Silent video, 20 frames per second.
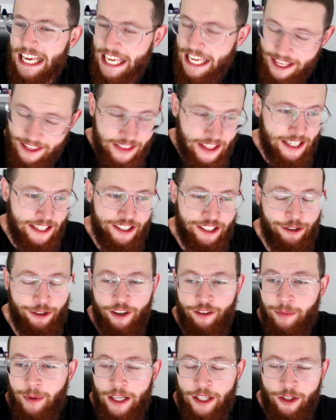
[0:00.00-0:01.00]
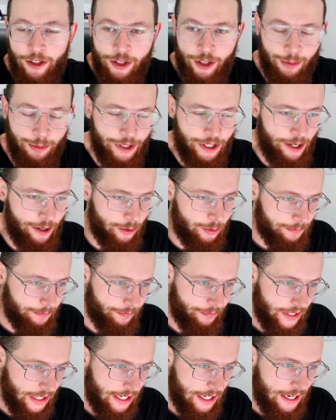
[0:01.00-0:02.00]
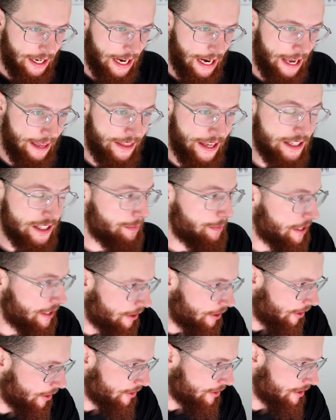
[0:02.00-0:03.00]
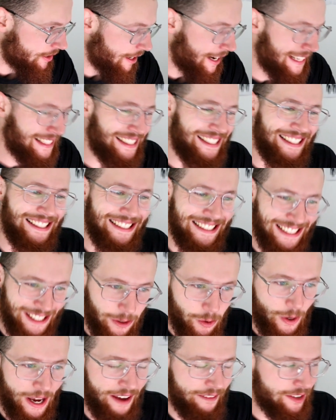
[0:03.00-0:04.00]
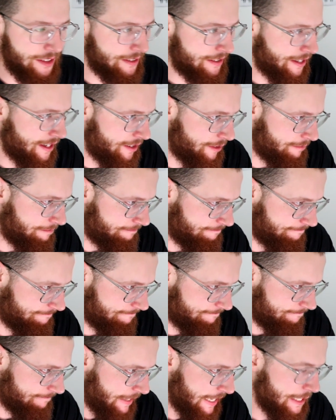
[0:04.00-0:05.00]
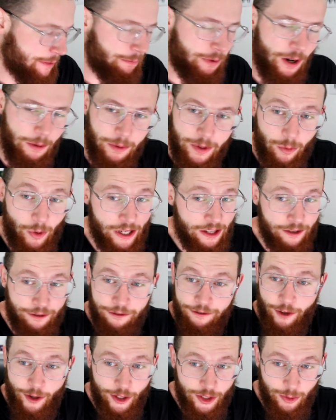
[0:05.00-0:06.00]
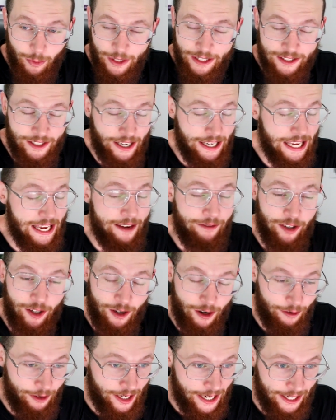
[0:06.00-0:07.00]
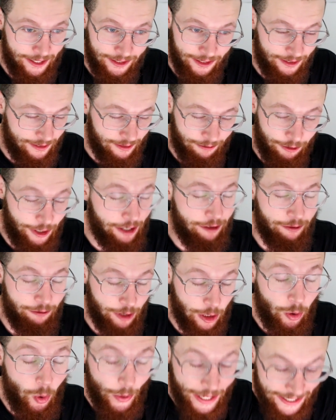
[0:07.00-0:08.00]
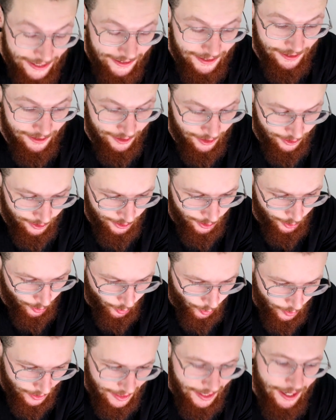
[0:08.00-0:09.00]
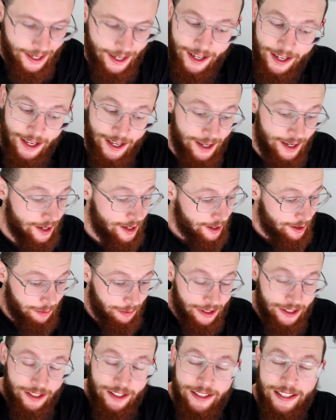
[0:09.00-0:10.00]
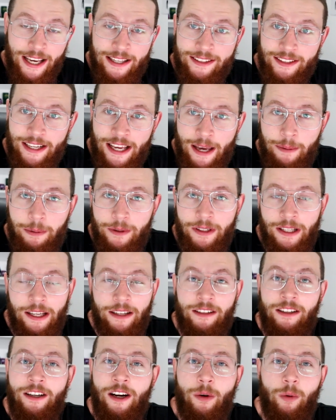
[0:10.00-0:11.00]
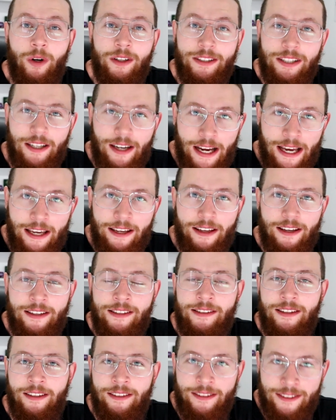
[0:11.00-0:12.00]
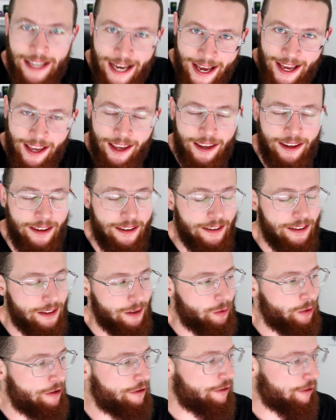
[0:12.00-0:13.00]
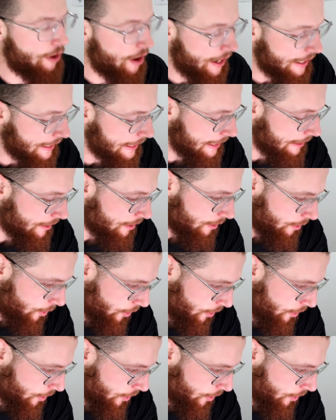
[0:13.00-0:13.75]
in the history of my YouTube channel. And that's because I still haven't done him. He's probably one of the first ones I ever got reacted, re requested to do. But it just hasn't happened yet. And you know what? Today is the day we're finally going to